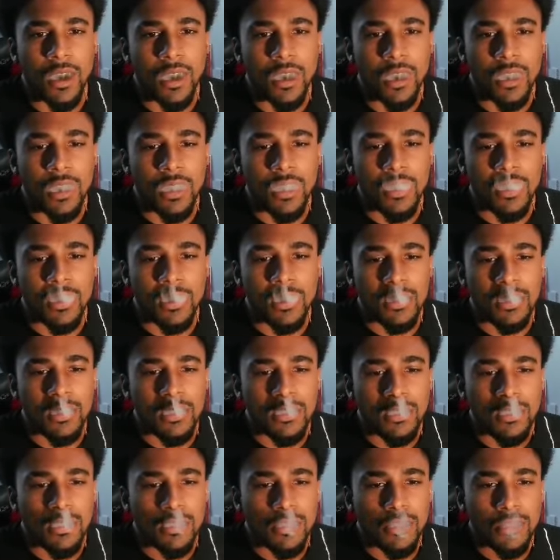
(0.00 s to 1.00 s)

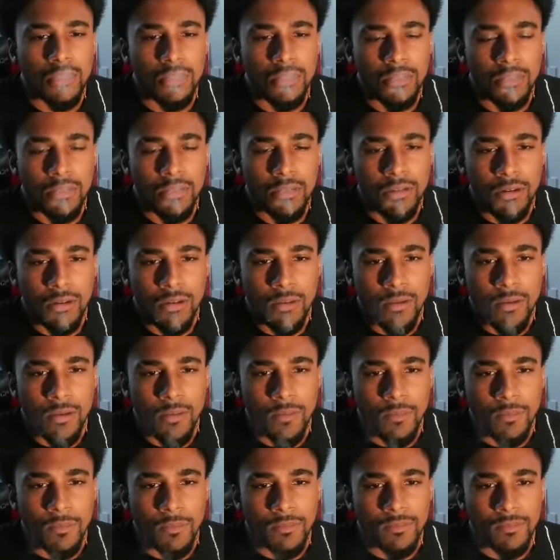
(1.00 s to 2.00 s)

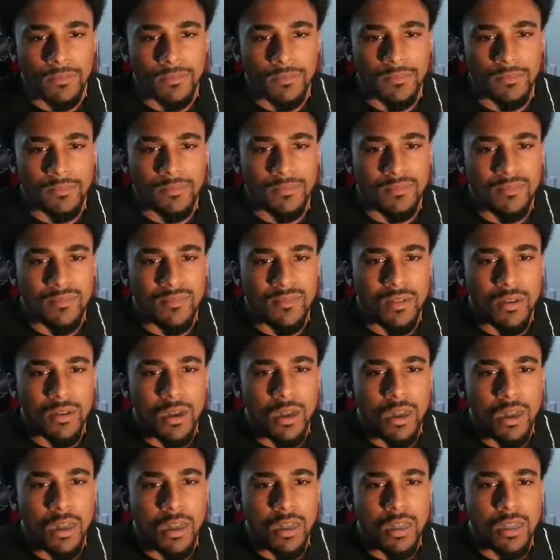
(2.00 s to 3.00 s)

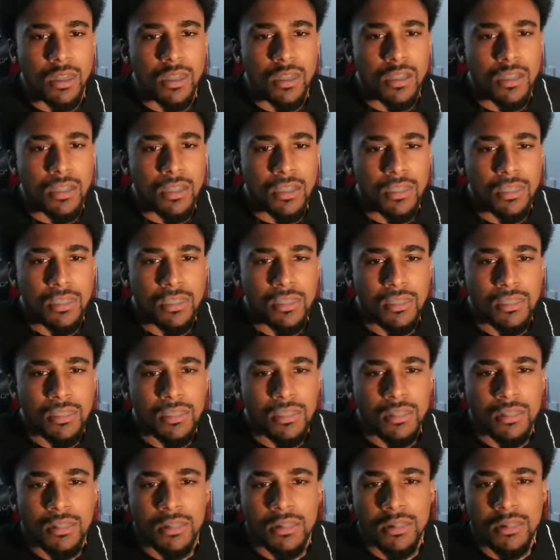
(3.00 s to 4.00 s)

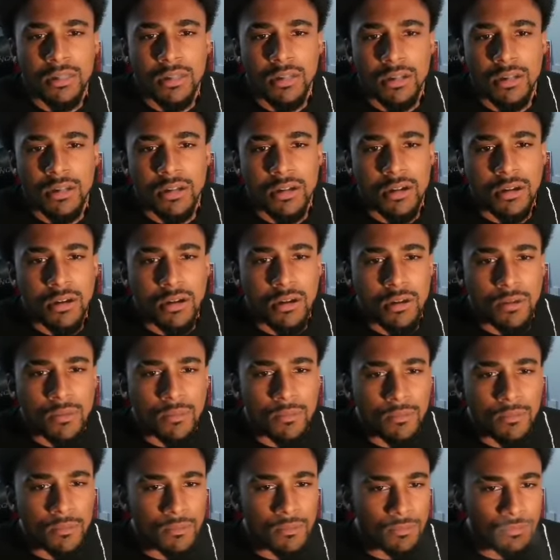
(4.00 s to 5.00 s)

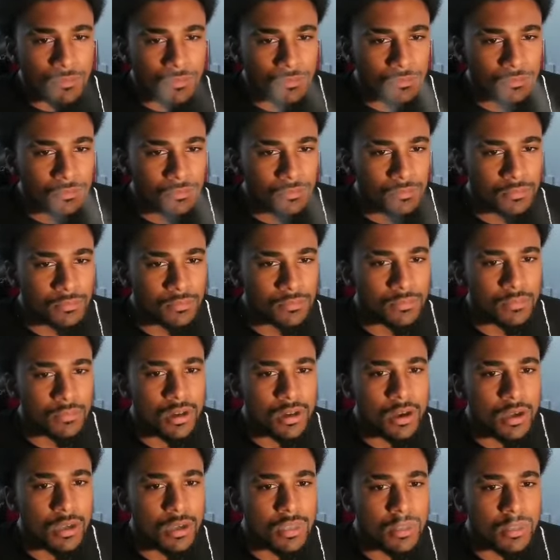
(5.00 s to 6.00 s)

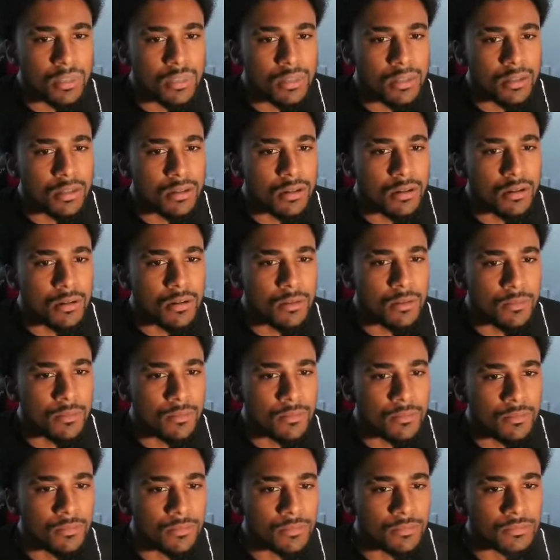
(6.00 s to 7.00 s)

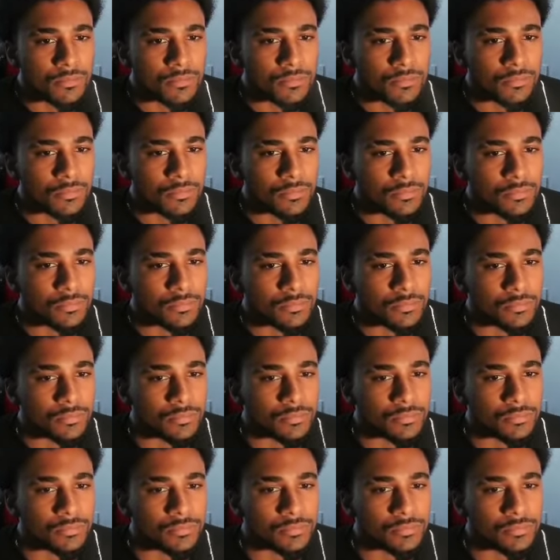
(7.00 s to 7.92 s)
This person isn't speaking.